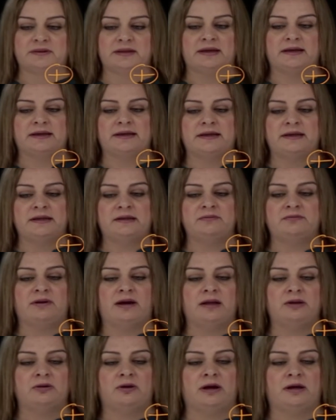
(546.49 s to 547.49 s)
that any
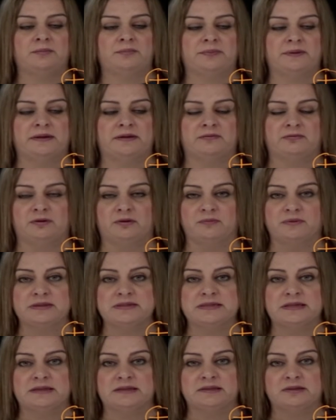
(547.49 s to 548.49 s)
value I pick from
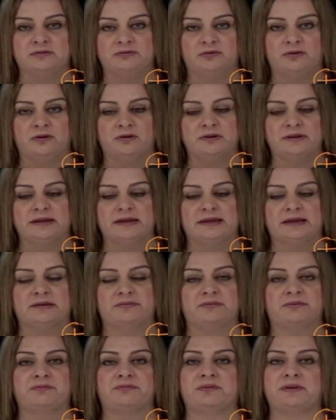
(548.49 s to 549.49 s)
this interval,
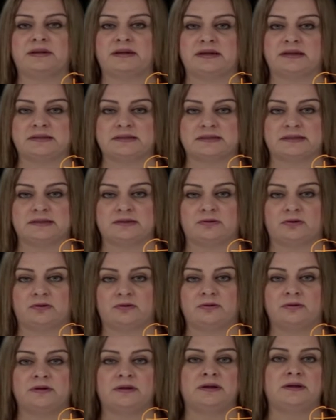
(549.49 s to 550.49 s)
negative infinity
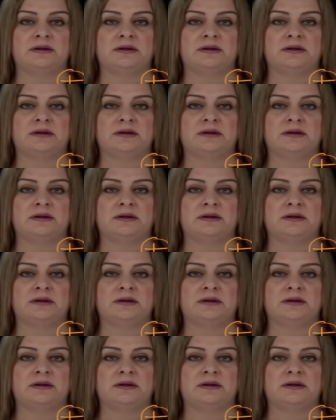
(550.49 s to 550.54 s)
0,